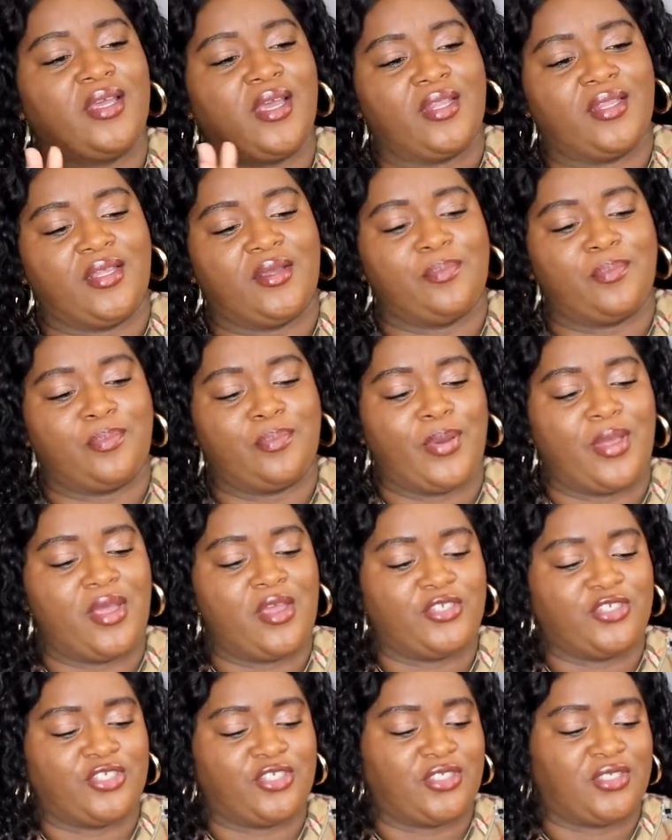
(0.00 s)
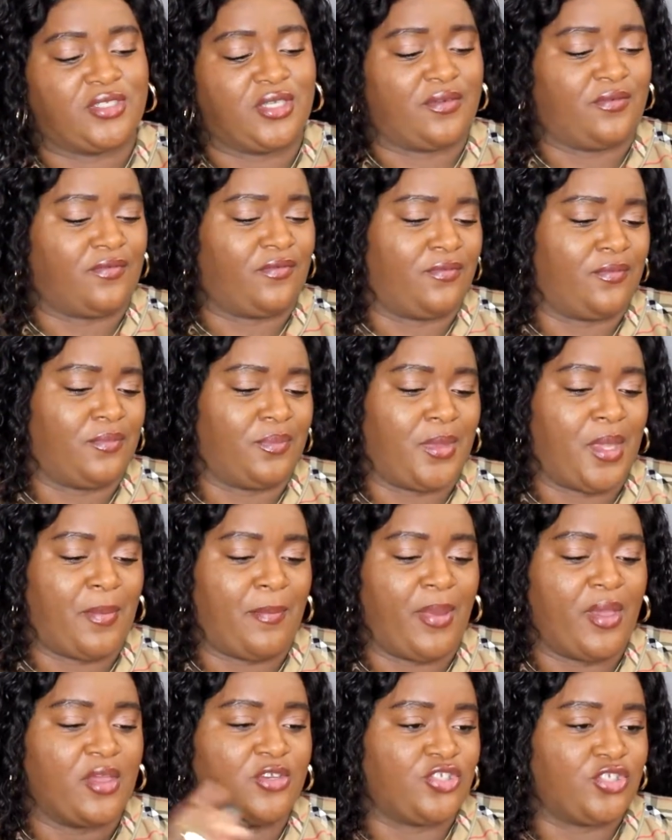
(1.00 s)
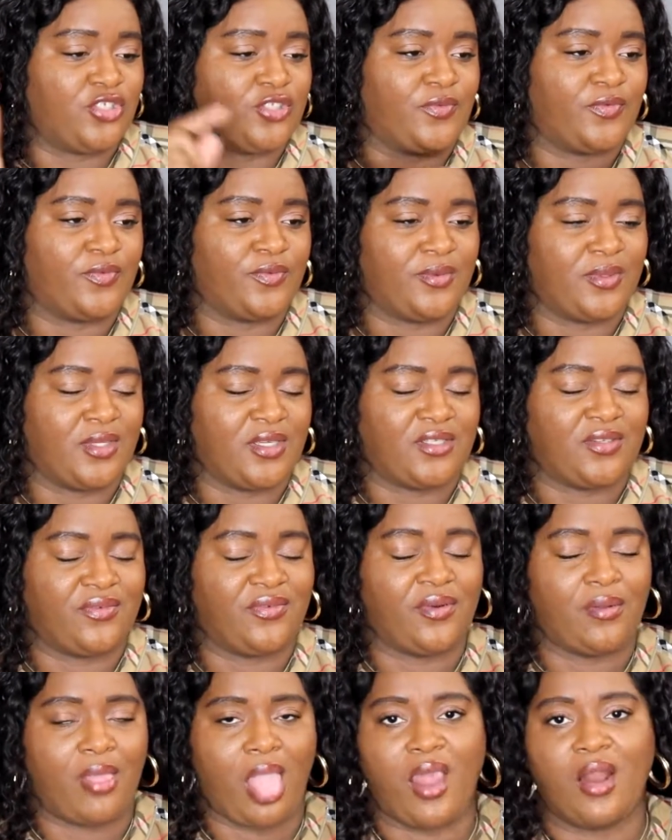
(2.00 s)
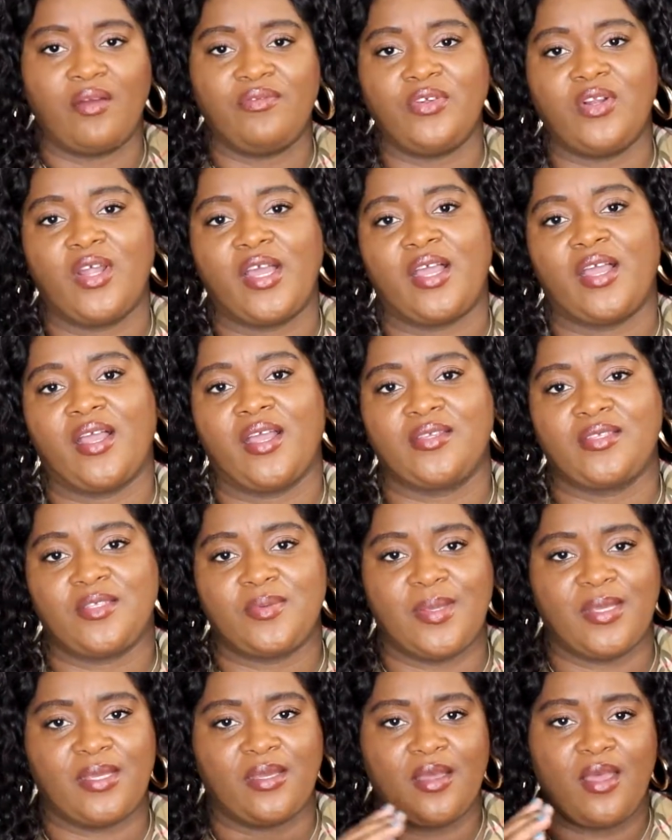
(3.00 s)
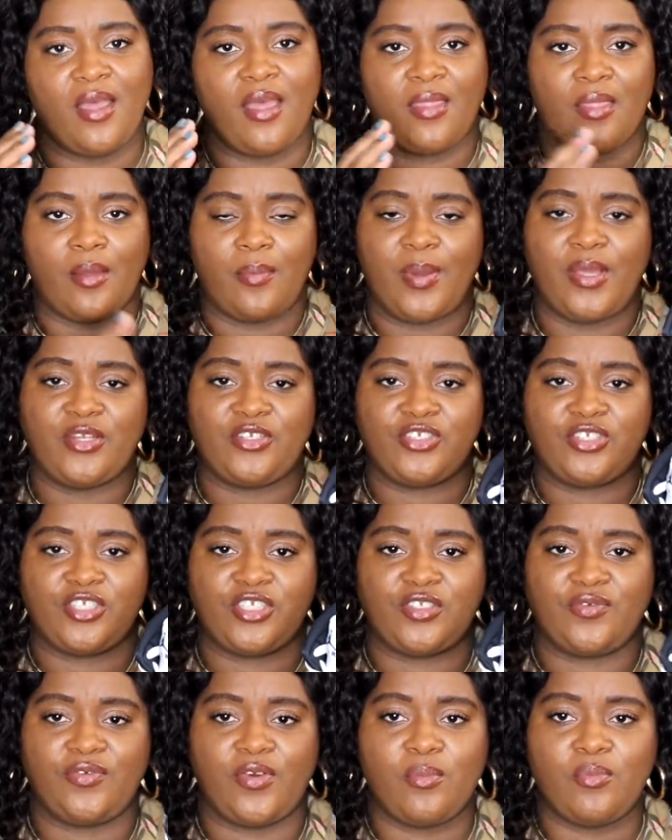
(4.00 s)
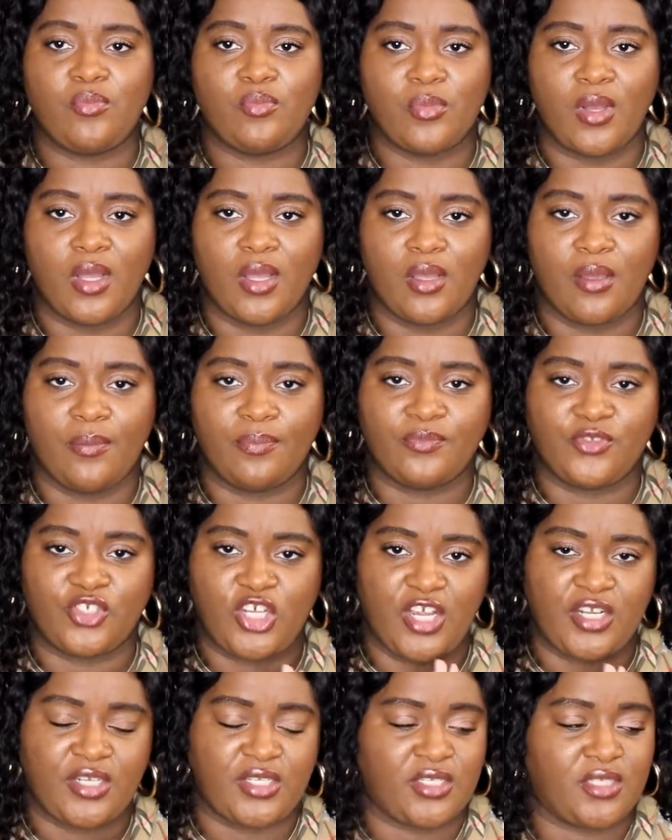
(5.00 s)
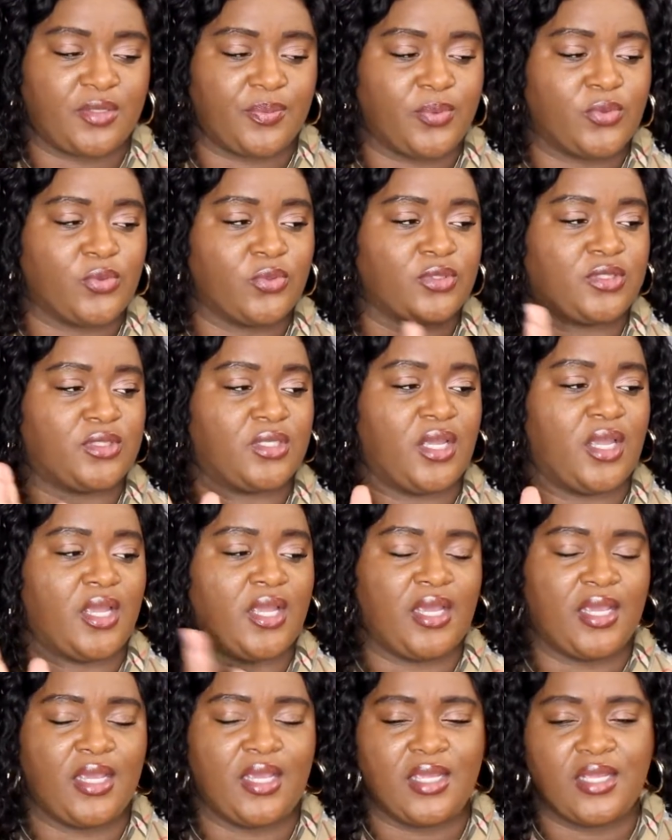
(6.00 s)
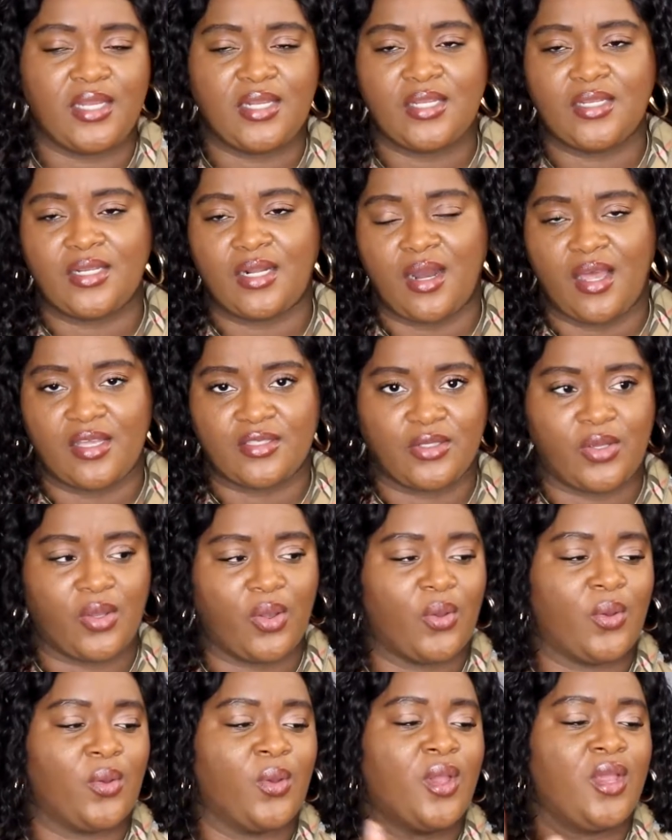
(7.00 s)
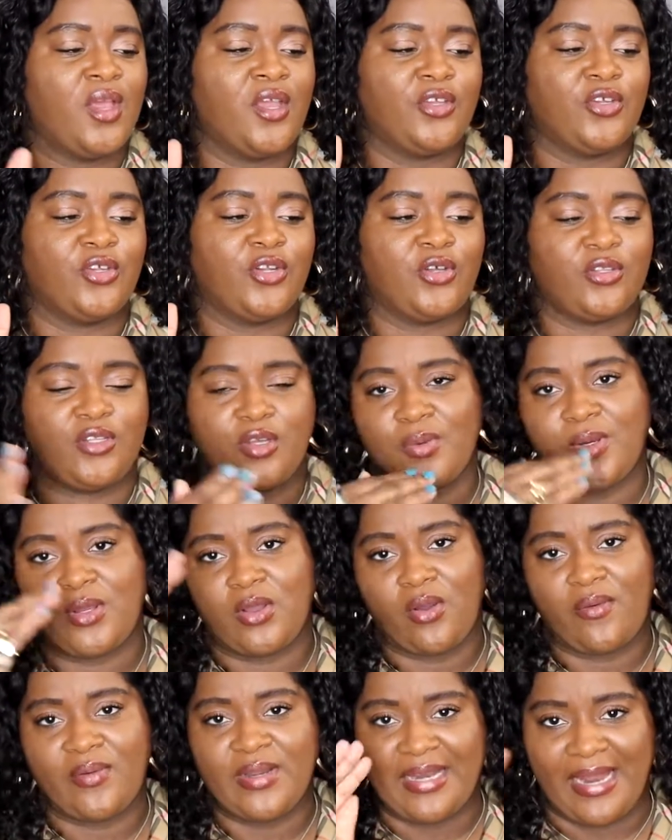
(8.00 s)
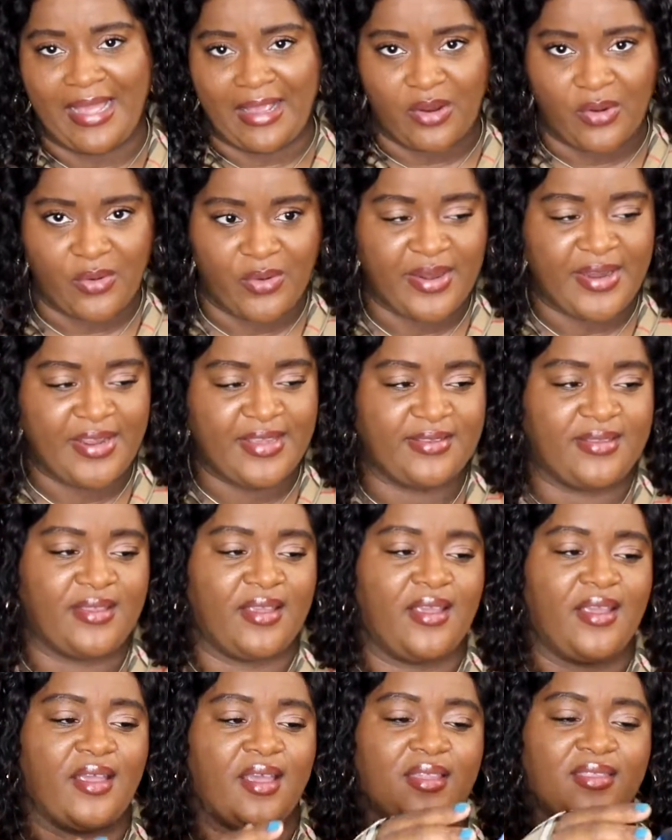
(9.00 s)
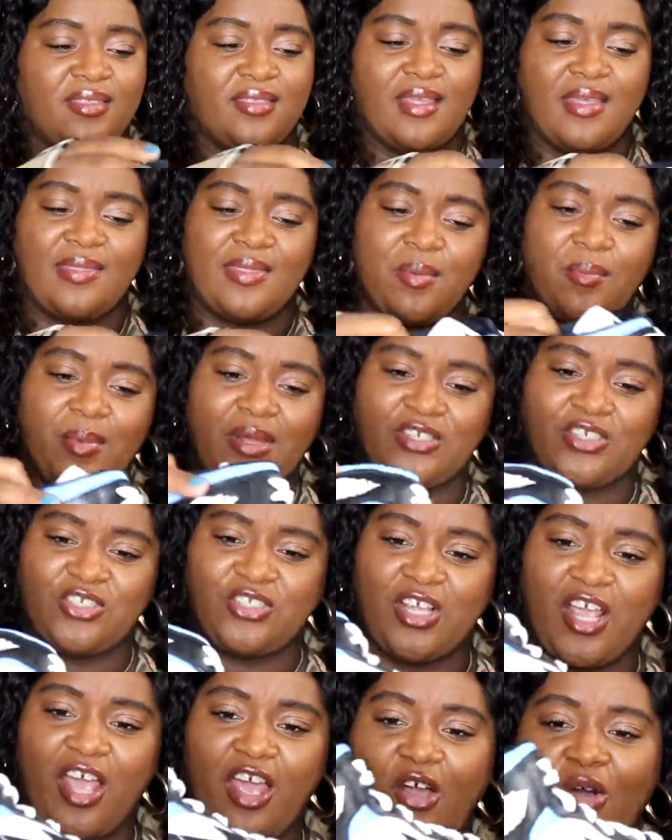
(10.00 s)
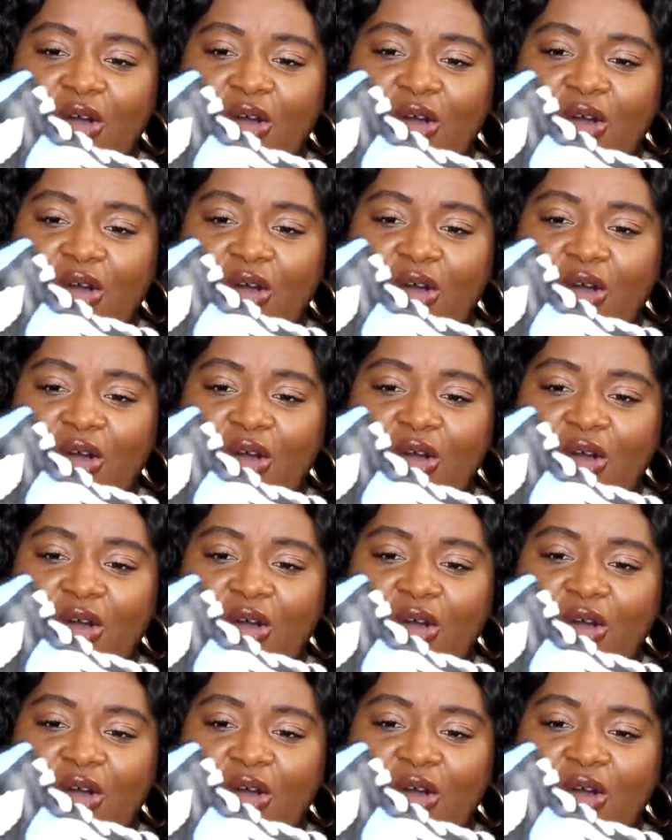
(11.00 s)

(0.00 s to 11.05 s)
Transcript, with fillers: yeah they purchased they purchased this from i feel like i can speak they purchased this from um, jd sports in glasgow you know they were going like crazy and then they managed to get